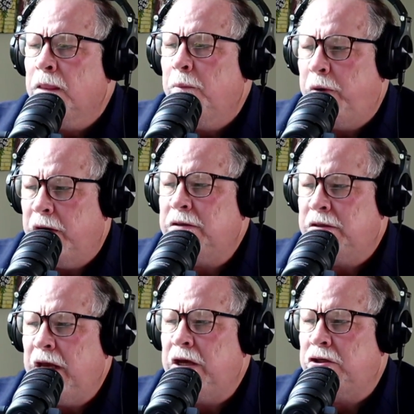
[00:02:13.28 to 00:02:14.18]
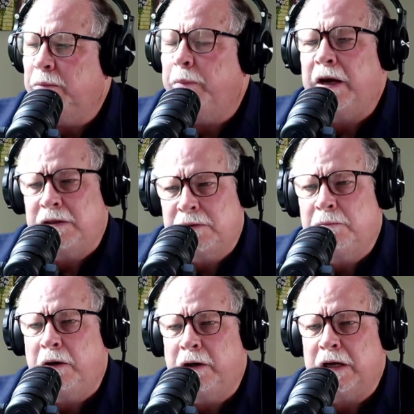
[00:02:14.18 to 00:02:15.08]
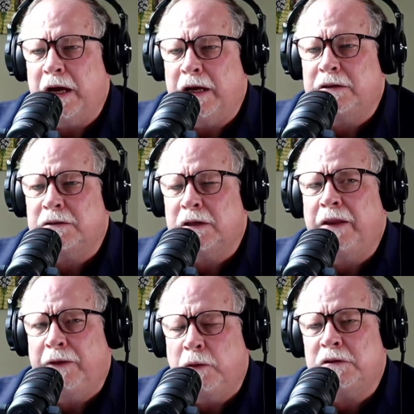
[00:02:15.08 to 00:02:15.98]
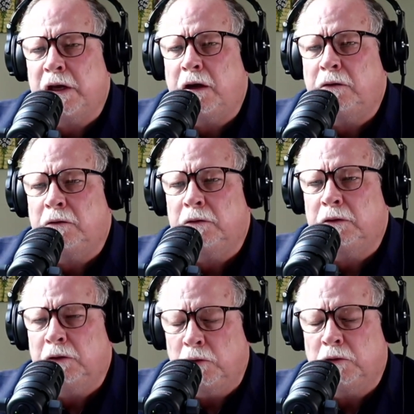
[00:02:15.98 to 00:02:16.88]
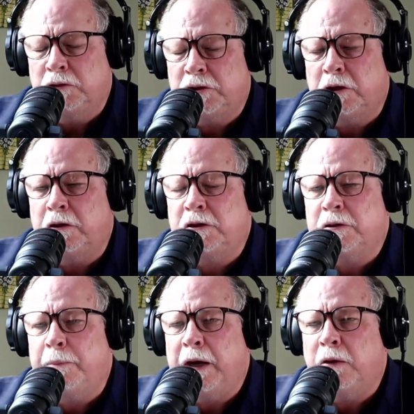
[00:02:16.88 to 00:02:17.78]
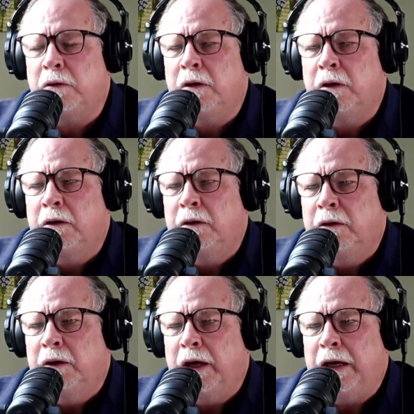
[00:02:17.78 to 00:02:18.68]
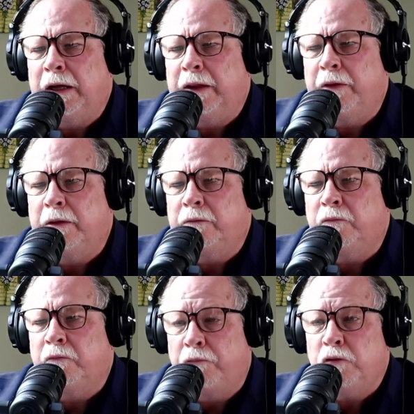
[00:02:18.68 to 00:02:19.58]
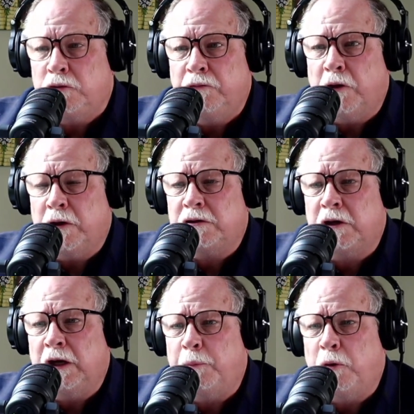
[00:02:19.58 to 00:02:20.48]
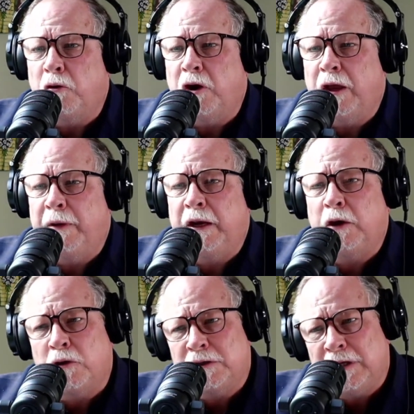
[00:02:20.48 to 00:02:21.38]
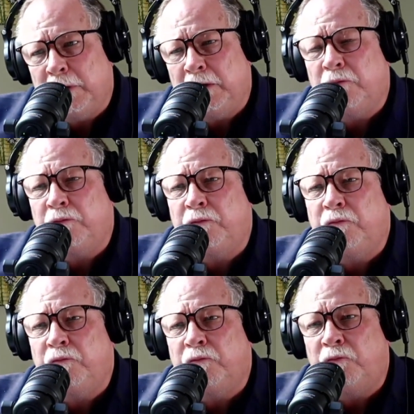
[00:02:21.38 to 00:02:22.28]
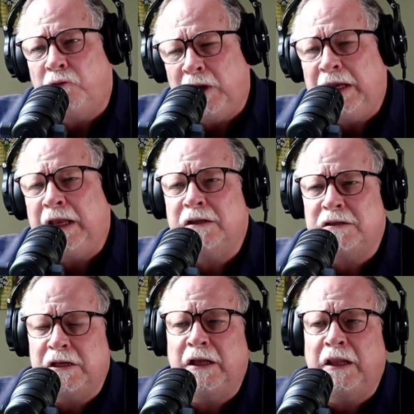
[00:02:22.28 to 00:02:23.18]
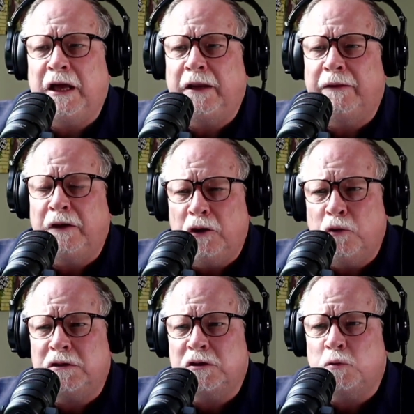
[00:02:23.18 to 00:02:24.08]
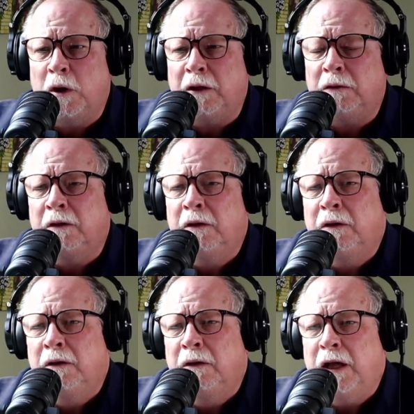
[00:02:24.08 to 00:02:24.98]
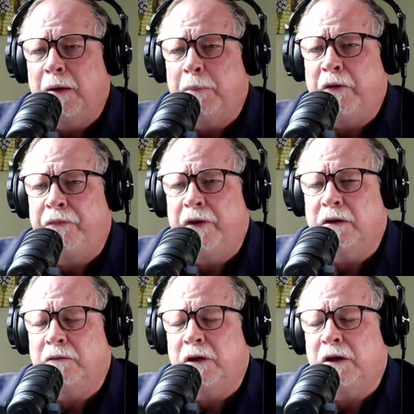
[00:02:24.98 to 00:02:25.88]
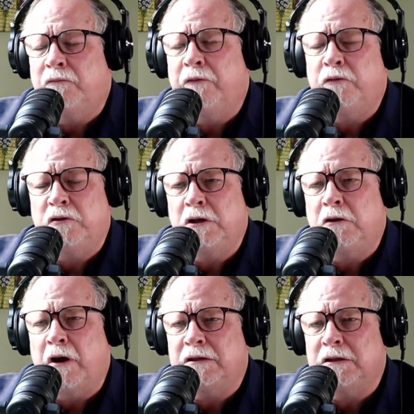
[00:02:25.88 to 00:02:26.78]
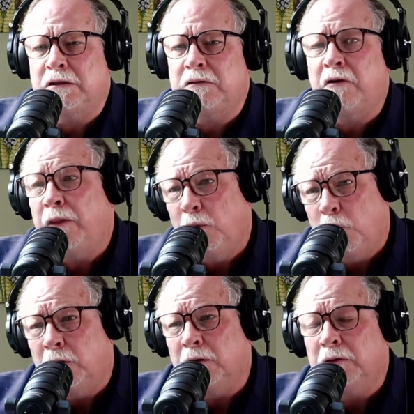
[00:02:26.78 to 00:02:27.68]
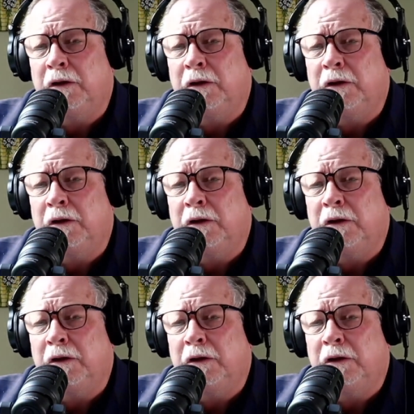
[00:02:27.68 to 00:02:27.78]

presentation by Samaritas, I think it was at our local church, about the refugee foster care program. And of course, had been reading and seeing a lot in the news as well about the refugee crisis around the world.